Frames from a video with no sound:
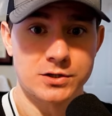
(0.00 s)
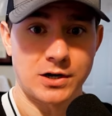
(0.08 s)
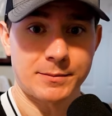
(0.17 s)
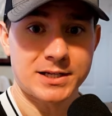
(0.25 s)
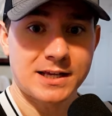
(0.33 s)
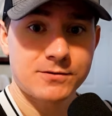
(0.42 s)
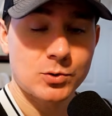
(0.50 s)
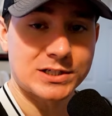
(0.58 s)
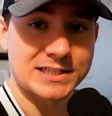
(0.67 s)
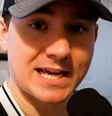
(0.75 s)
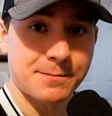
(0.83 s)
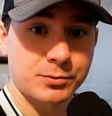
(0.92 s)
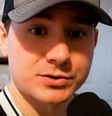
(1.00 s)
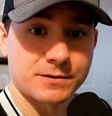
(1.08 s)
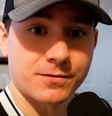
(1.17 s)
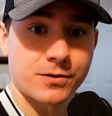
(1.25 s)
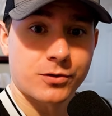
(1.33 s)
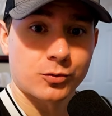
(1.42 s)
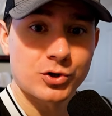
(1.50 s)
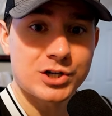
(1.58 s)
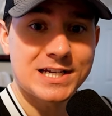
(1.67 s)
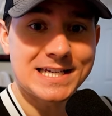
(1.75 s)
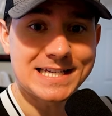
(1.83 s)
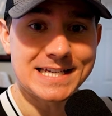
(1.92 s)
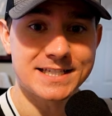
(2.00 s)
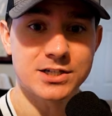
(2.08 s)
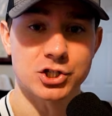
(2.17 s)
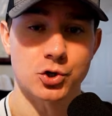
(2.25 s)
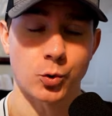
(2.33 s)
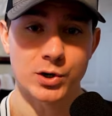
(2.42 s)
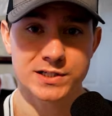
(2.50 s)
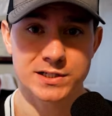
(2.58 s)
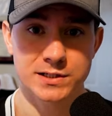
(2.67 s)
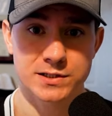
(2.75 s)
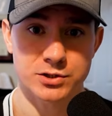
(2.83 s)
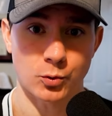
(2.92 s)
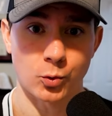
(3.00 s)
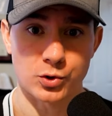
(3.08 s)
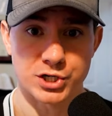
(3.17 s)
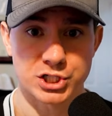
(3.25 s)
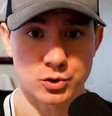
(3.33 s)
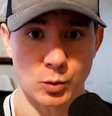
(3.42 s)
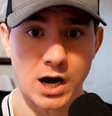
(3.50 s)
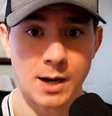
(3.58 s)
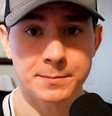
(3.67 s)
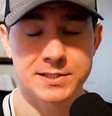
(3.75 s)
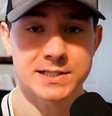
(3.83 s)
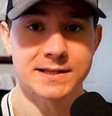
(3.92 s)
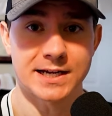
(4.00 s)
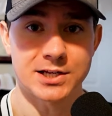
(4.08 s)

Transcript: So I'm going to give you examples of three easy choices or swaps